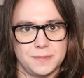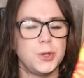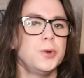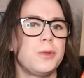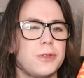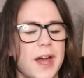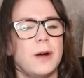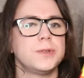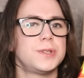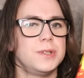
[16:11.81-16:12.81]

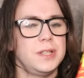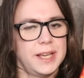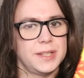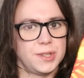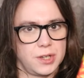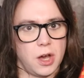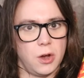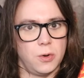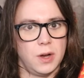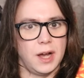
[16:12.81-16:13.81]
2,000 years
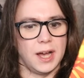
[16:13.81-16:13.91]
ago,